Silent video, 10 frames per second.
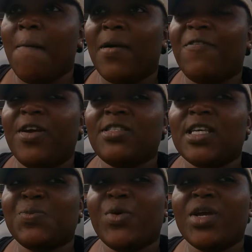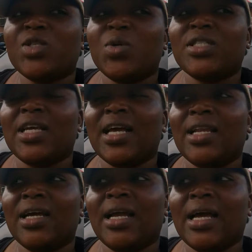My first experience with a
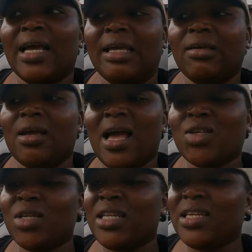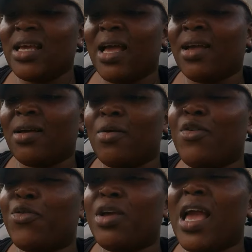Ghana guy, actually, I
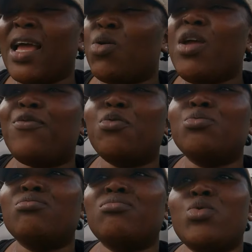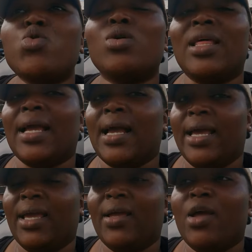if, I don't even know the
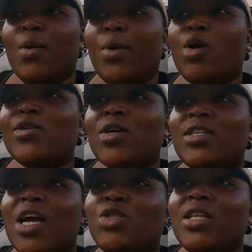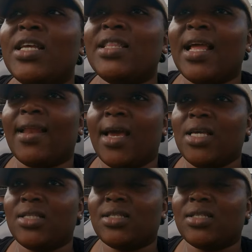guy because it was actually in the night.